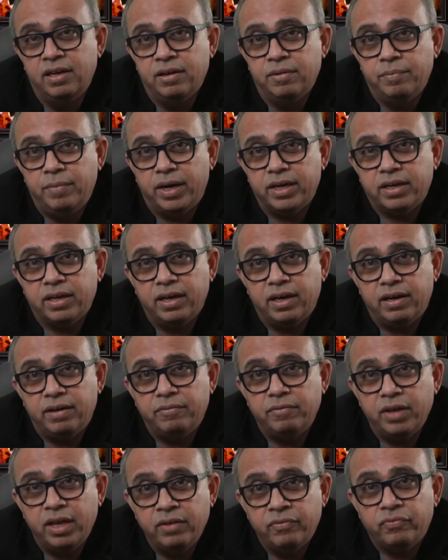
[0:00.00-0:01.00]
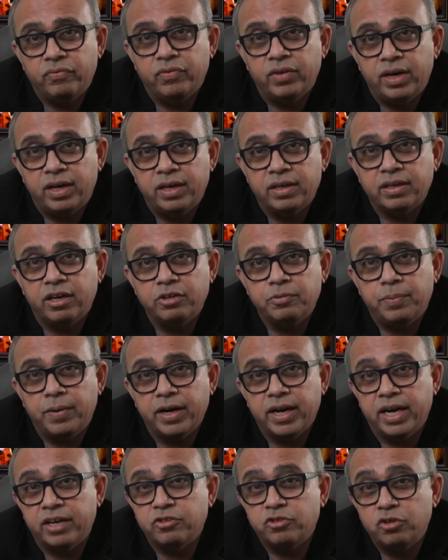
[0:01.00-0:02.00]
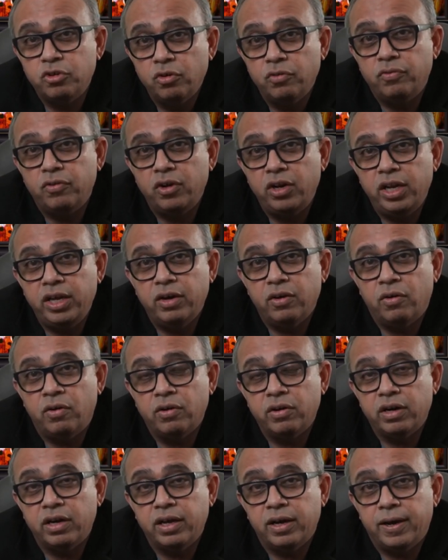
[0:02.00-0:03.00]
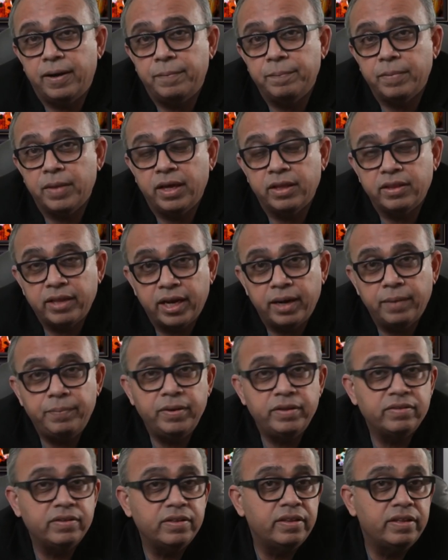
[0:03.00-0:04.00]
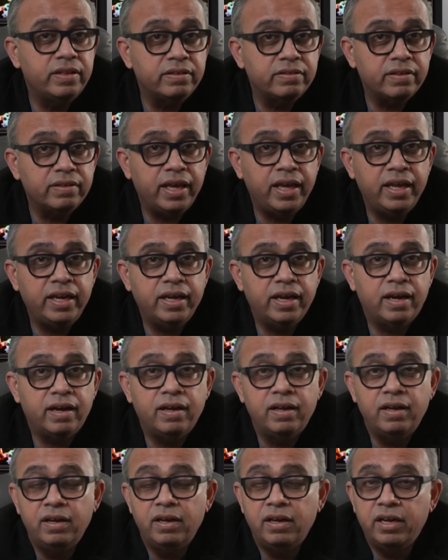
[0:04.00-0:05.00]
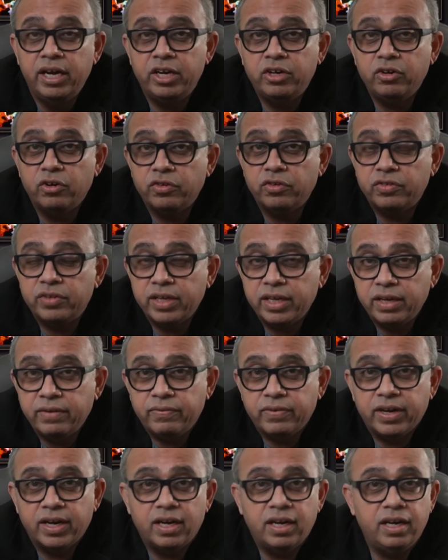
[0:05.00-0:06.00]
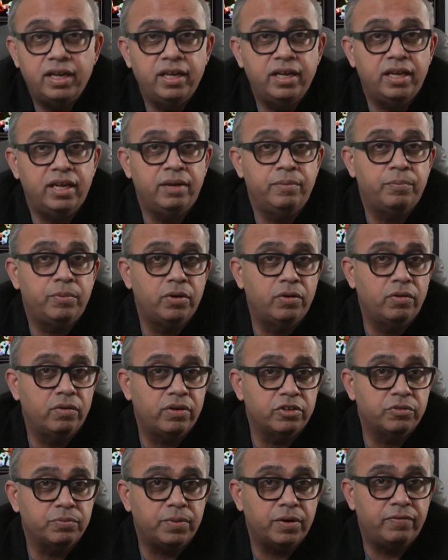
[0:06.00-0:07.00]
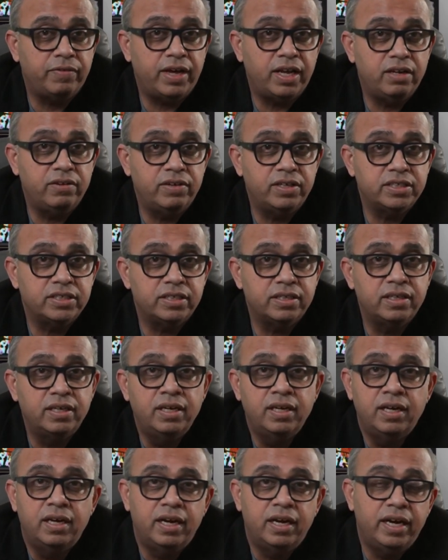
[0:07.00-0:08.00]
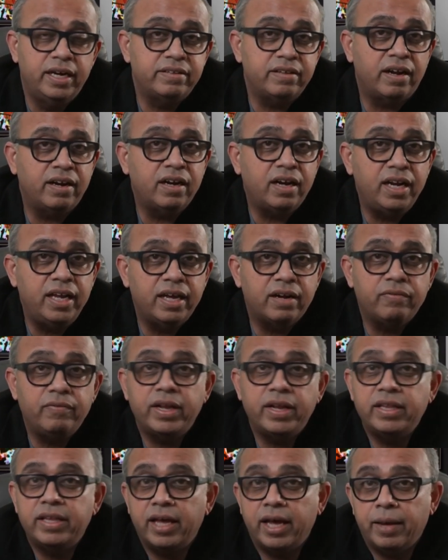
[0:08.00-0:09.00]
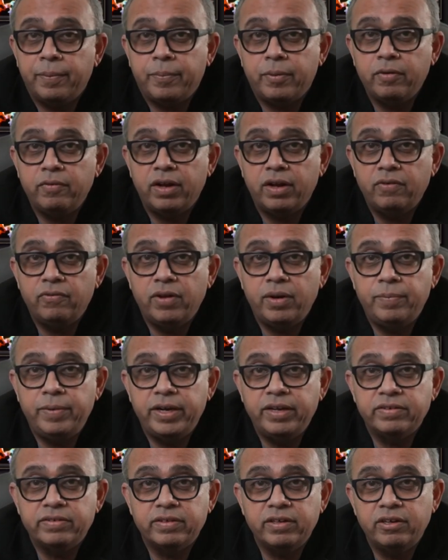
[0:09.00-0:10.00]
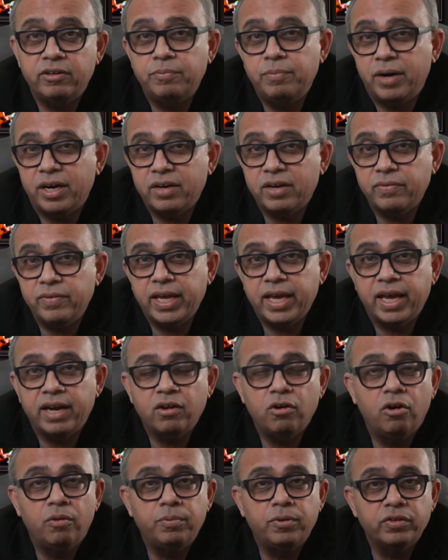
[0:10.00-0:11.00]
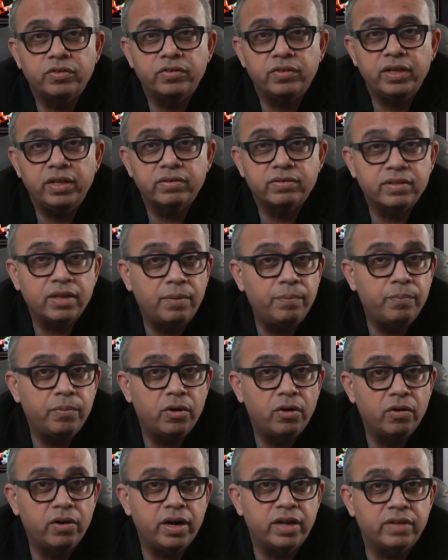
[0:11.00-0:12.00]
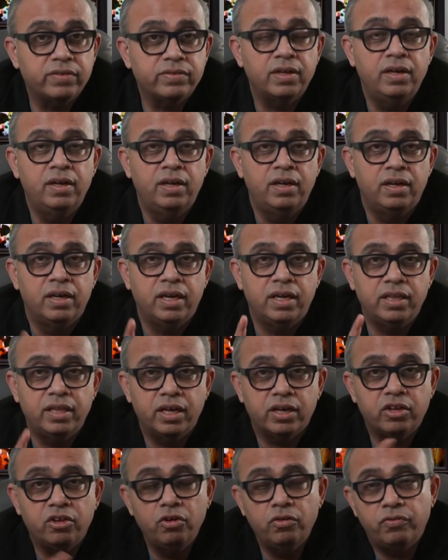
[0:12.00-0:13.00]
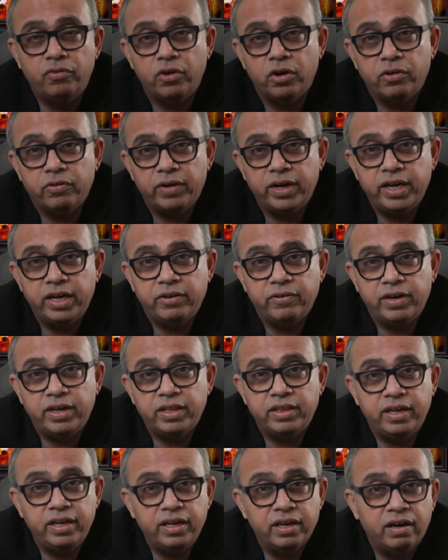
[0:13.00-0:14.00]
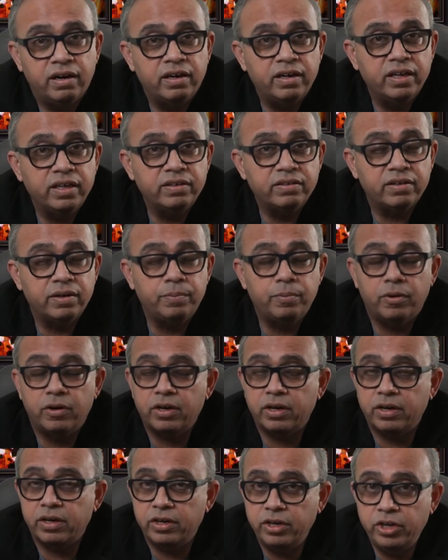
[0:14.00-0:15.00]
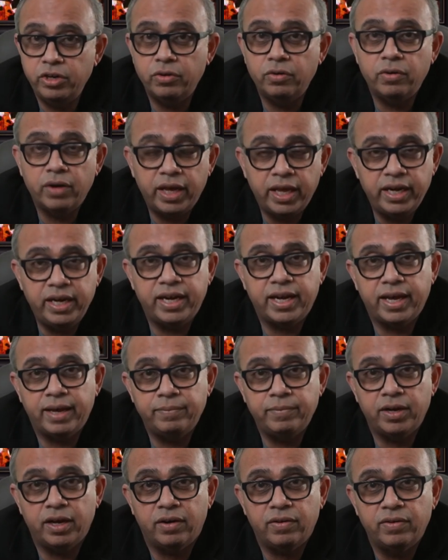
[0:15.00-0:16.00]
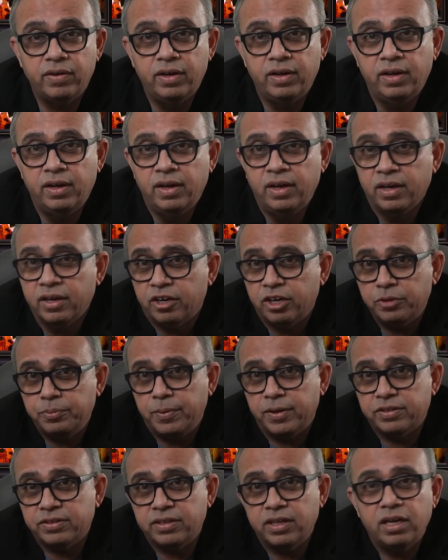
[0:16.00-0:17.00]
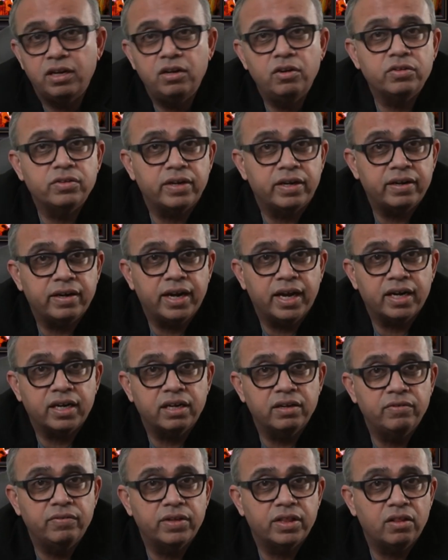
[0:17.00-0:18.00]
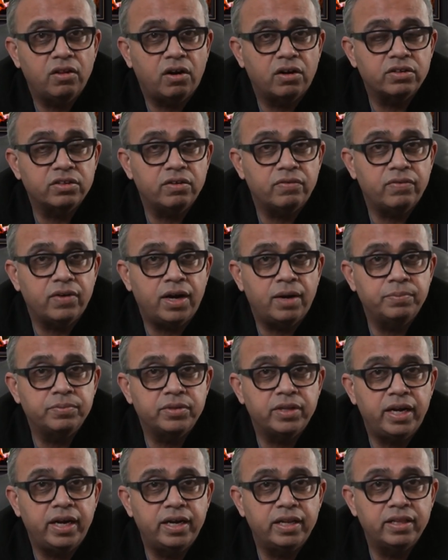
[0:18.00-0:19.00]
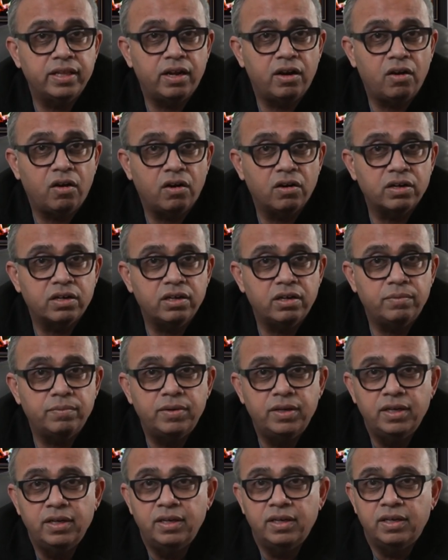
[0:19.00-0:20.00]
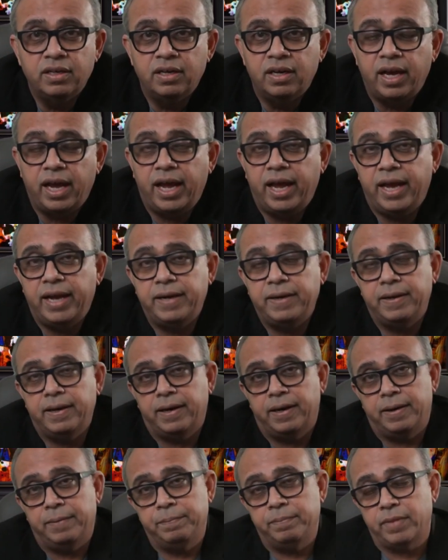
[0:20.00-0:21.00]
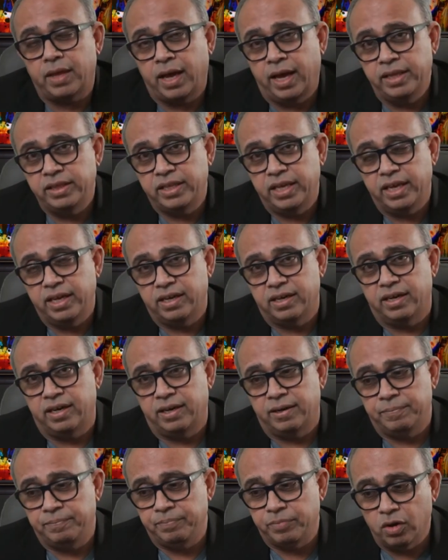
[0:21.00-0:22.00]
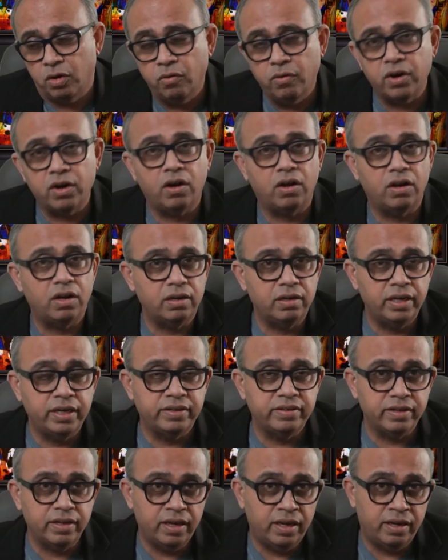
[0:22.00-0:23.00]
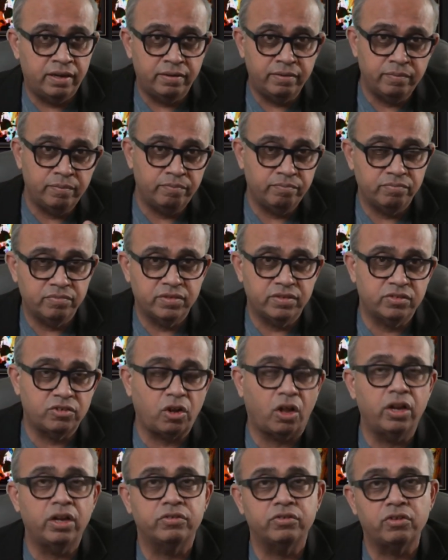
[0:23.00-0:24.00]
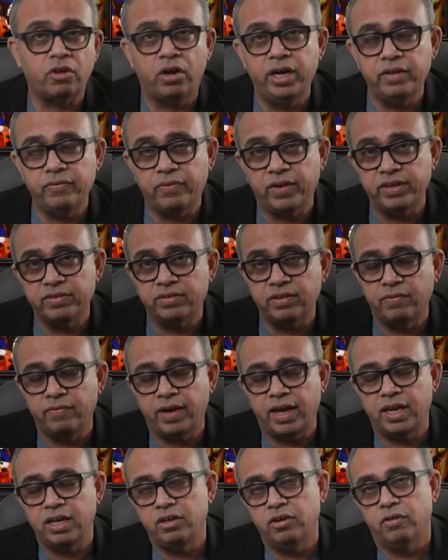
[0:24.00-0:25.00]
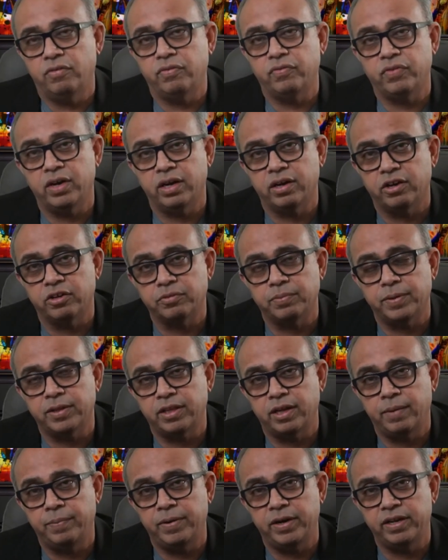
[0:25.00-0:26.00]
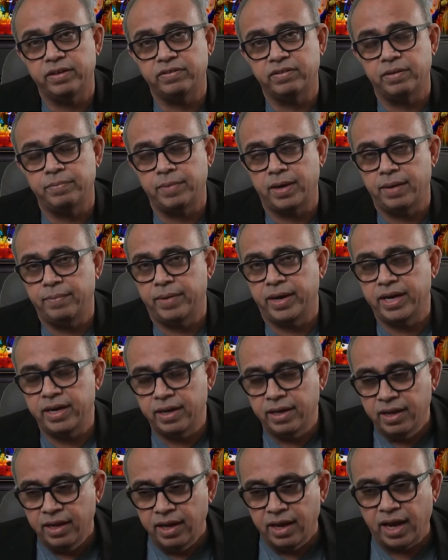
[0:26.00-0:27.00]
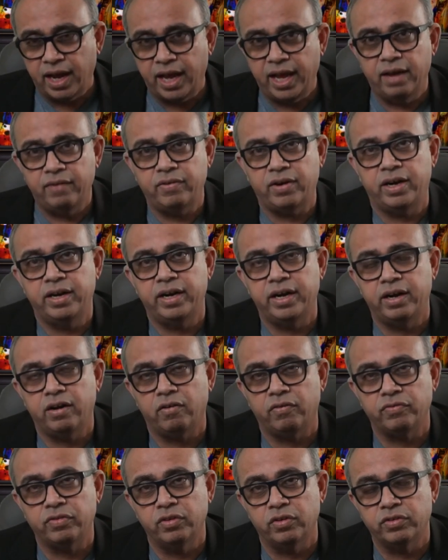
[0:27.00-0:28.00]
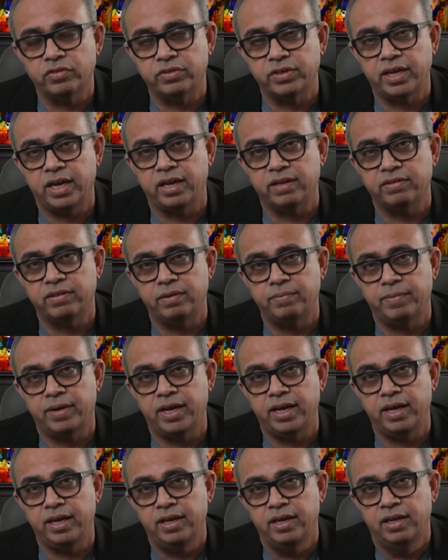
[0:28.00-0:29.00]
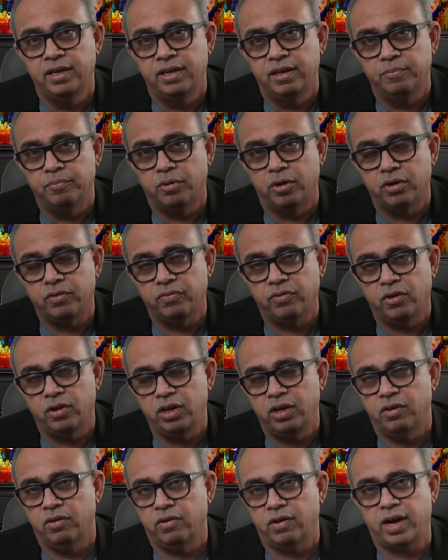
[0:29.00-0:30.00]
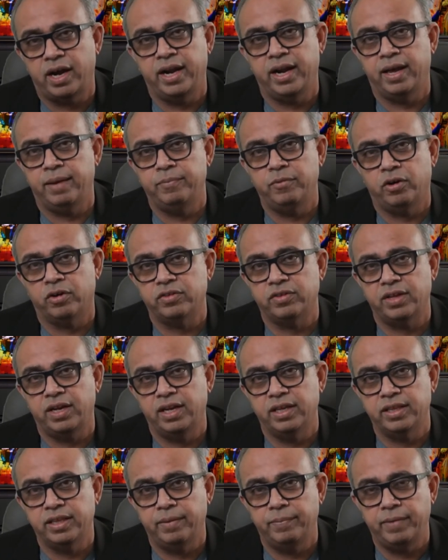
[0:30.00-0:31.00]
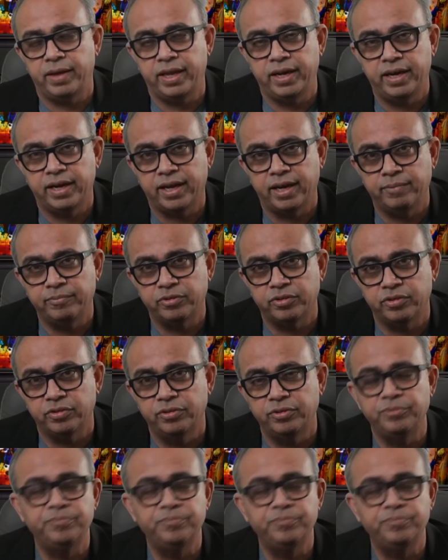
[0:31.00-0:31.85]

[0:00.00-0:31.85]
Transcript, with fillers: But uh, if uh, CRISPR gets two fully owned um, uh, therapies in this area, it could significantly improve CRISPR valuation. It's unclear when the approval will be received, but we can hope to see some progress in the Q4 2023 earnings report due anytime now. CRISPR still looks attractive with lots of upside in the long term, and um, I think um, uh, overall, it uh, solidifies the value of uh, CRISPR therapeutics in my mind. I have 100 of those shares in my portfolio and I'm not selling them anytime soon.